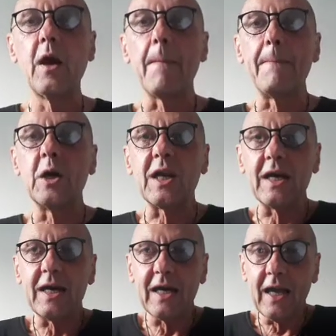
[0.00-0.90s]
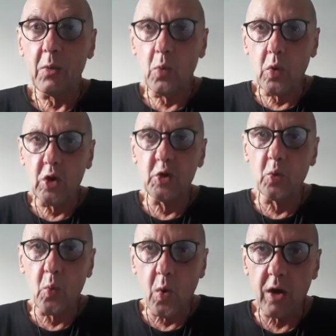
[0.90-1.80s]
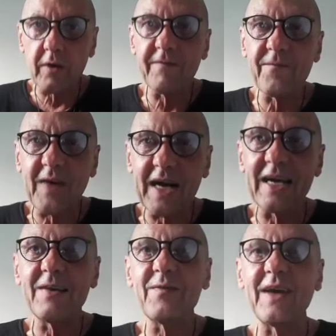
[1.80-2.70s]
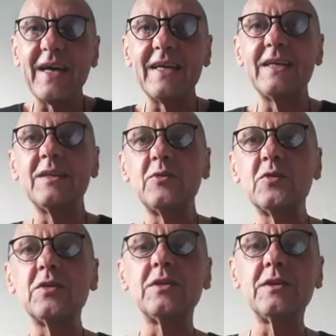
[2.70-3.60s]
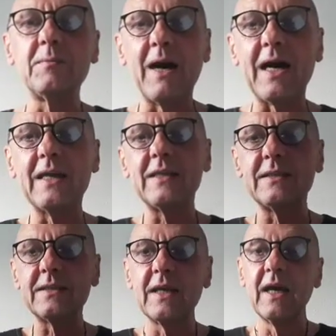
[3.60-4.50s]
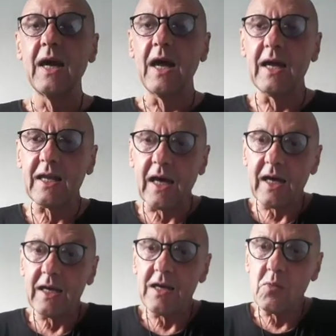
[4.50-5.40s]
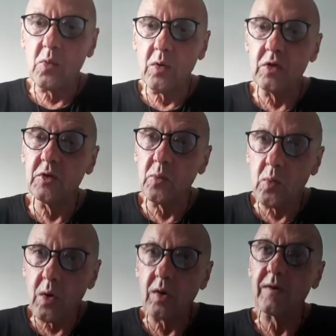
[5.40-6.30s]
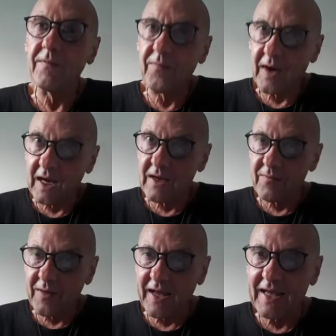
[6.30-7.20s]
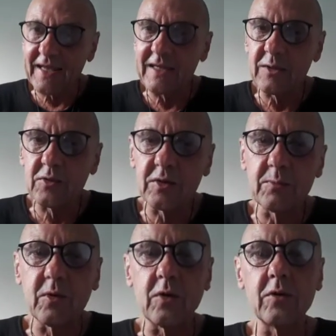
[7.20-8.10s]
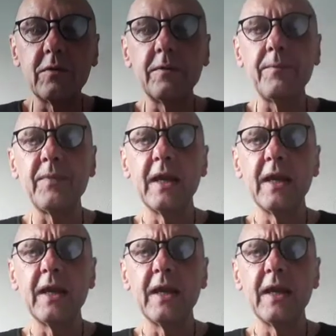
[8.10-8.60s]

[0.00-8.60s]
But I would walk 500 miles, and I would walk 500 more,